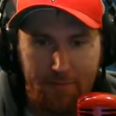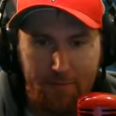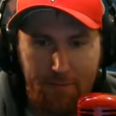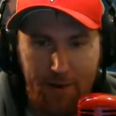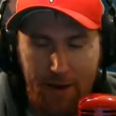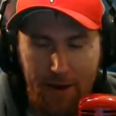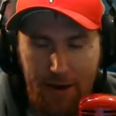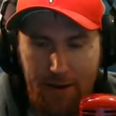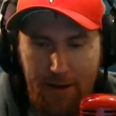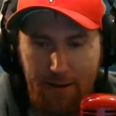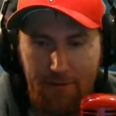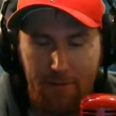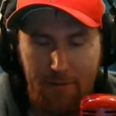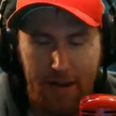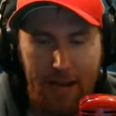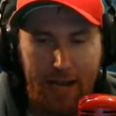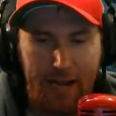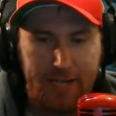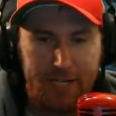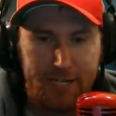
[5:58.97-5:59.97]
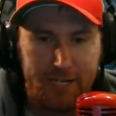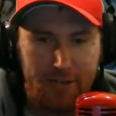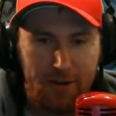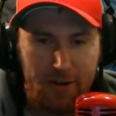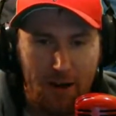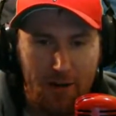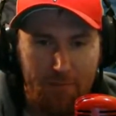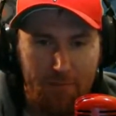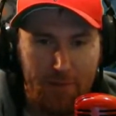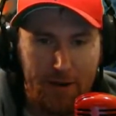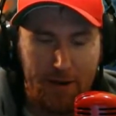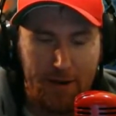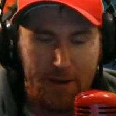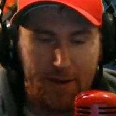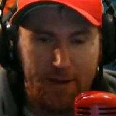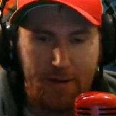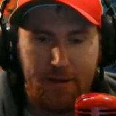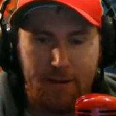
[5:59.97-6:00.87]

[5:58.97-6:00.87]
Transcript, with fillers: my, when I actually got my uh,